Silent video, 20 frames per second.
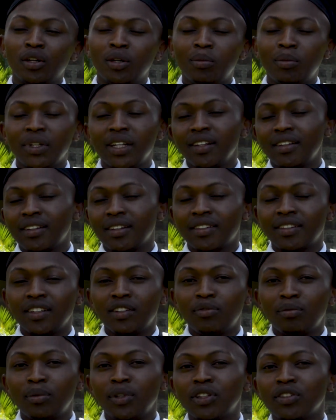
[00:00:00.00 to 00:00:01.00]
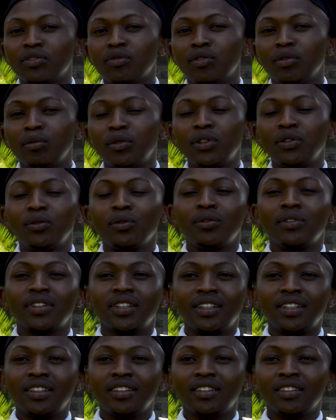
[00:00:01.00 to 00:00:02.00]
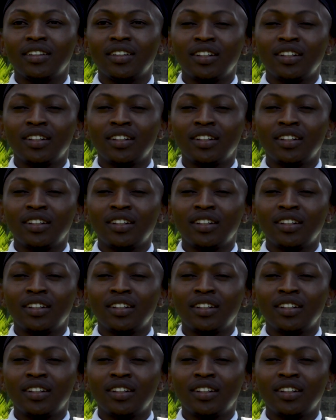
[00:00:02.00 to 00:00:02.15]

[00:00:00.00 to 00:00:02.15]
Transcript: make it a safe place for me to stay